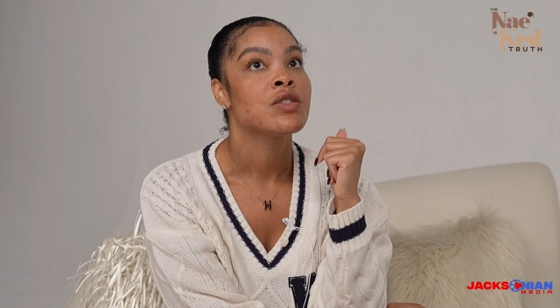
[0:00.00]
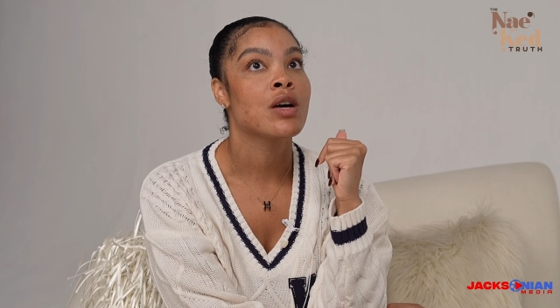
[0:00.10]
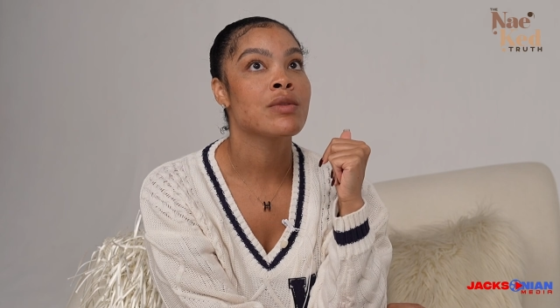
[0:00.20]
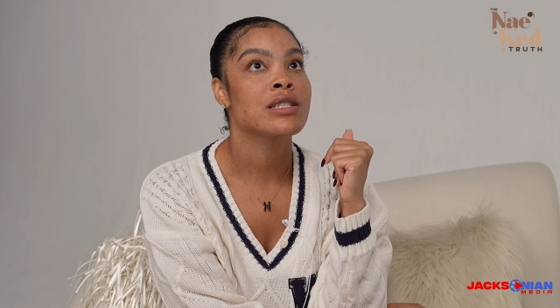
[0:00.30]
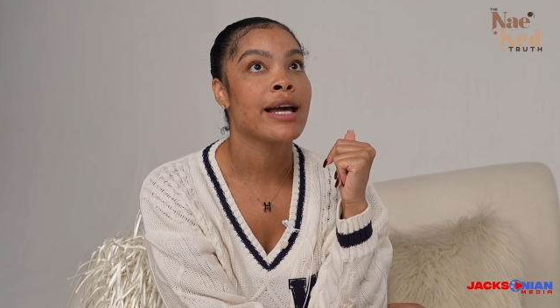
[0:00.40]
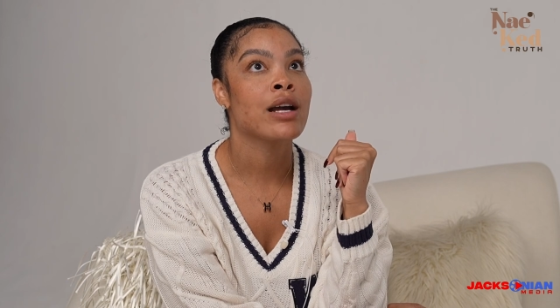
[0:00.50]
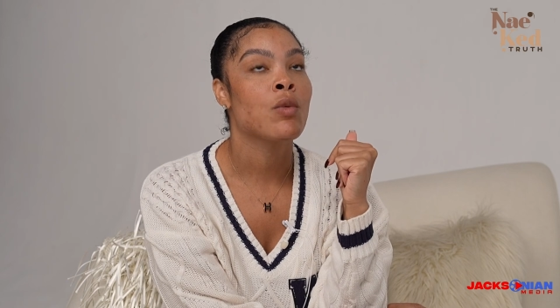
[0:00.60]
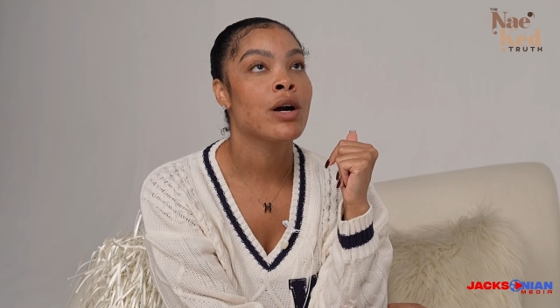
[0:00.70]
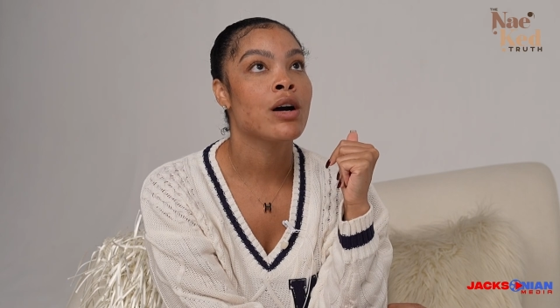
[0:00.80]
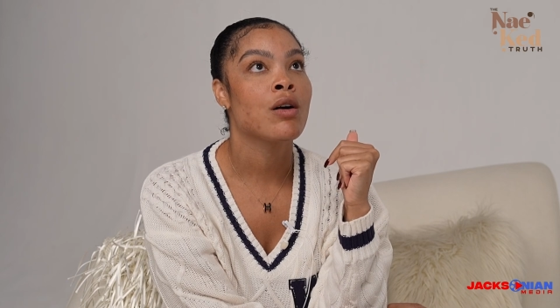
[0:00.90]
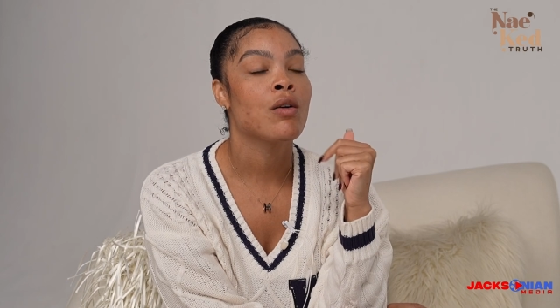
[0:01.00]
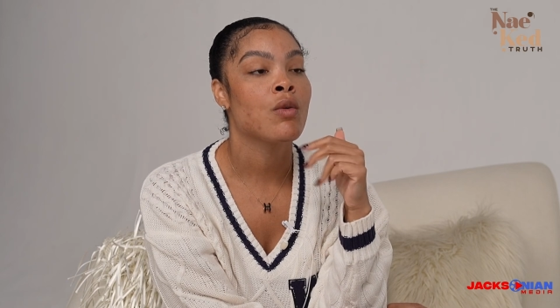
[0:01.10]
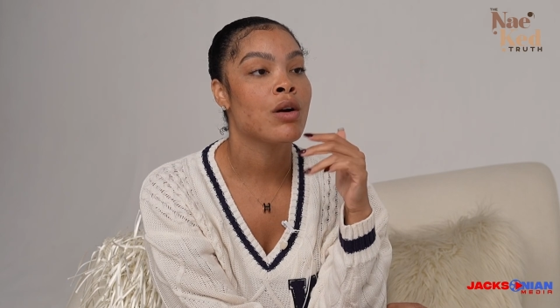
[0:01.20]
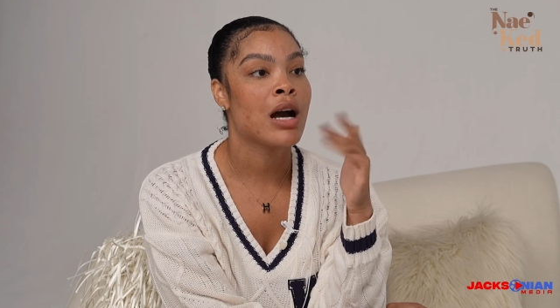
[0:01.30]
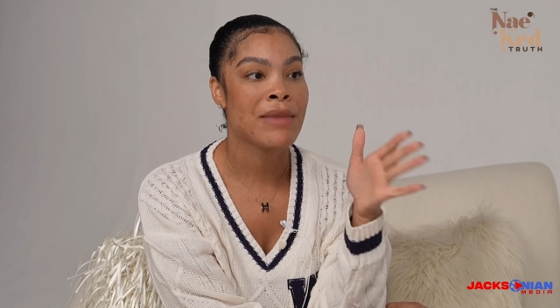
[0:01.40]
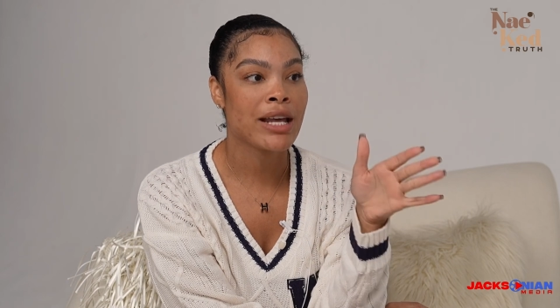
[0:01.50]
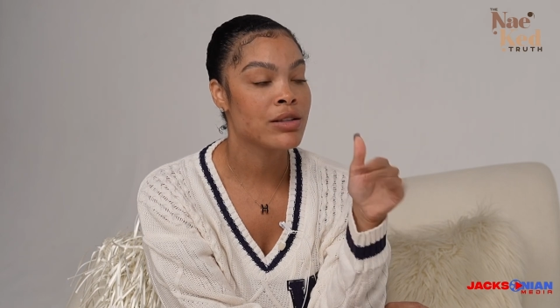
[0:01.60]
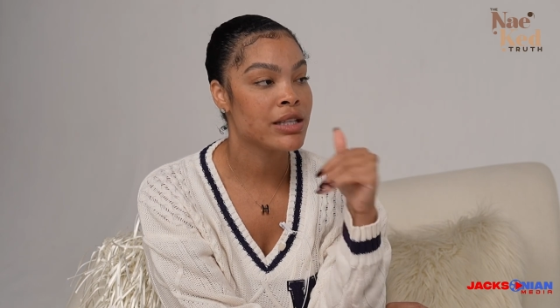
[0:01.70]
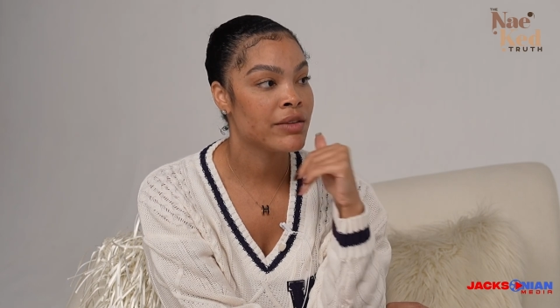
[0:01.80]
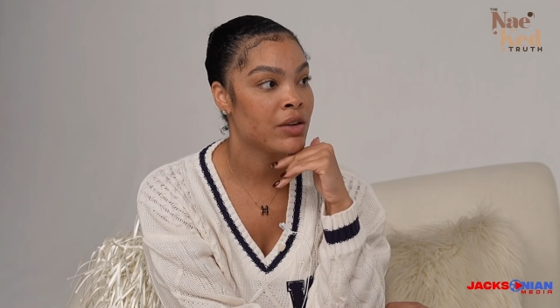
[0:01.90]
So I was well, I'm not
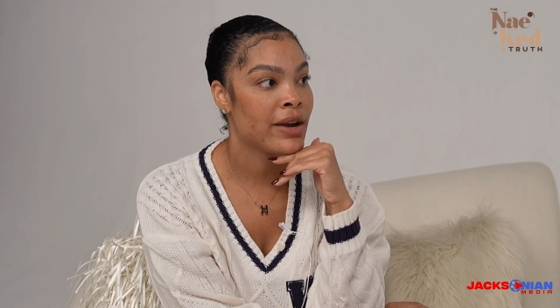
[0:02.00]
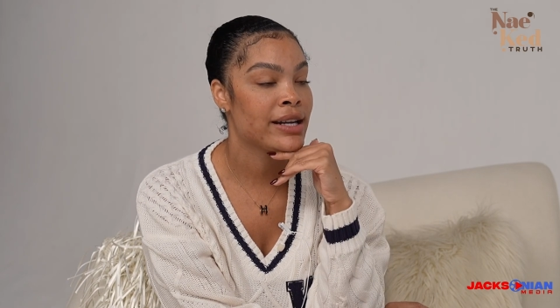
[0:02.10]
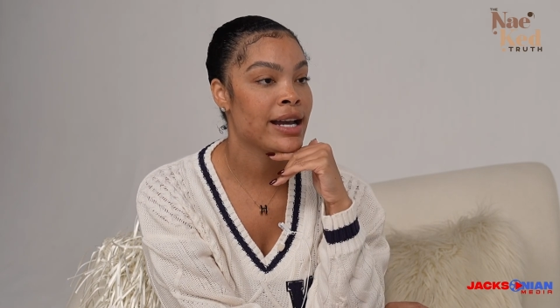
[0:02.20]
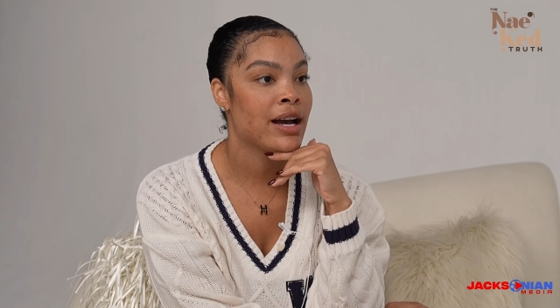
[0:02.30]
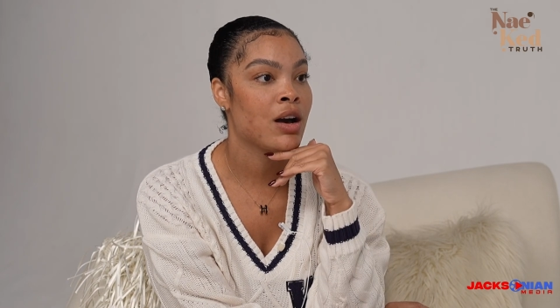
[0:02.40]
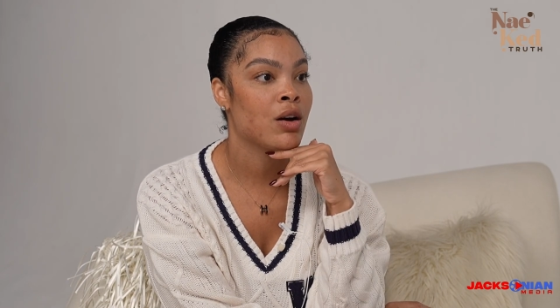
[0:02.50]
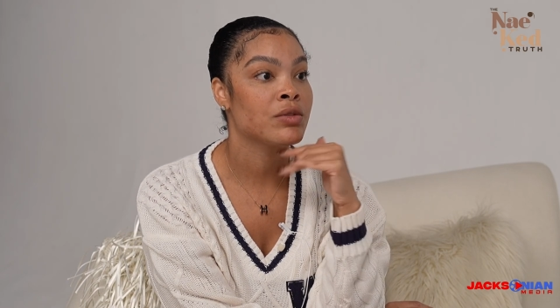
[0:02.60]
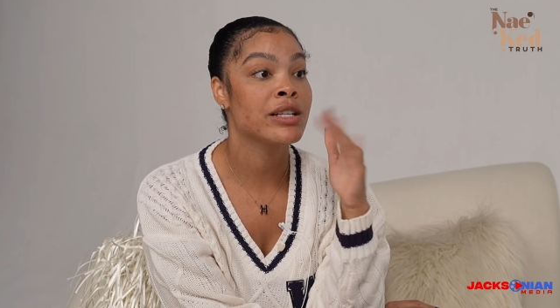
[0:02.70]
on TV right now.